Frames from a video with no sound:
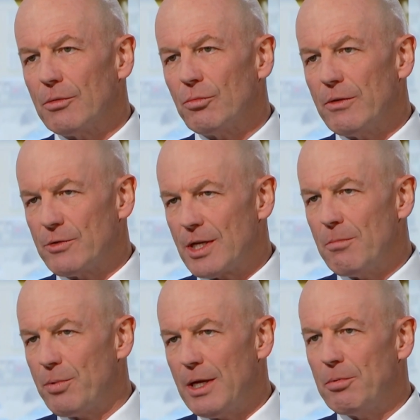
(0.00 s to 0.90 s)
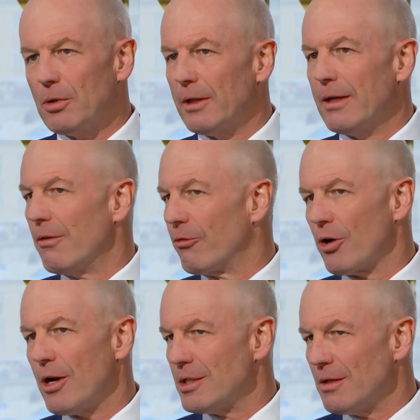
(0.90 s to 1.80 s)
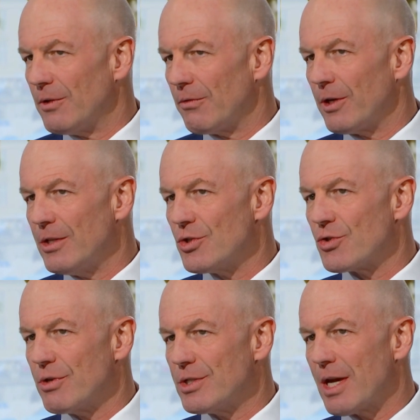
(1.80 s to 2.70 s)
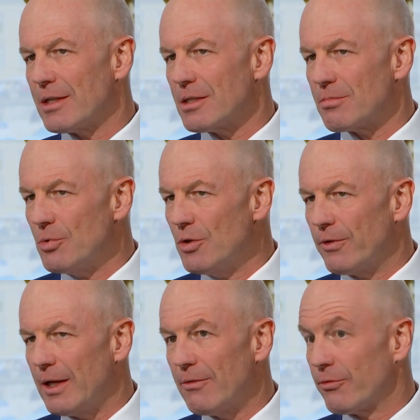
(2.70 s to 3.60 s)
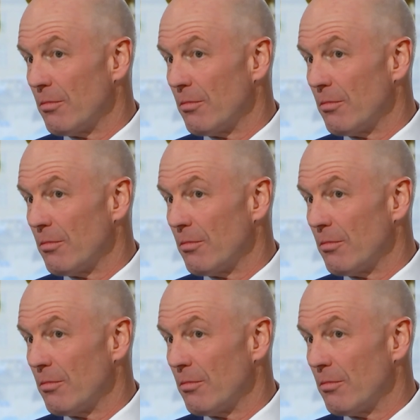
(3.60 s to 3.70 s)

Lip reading: and we've seen people in a variety of different industry sectors move here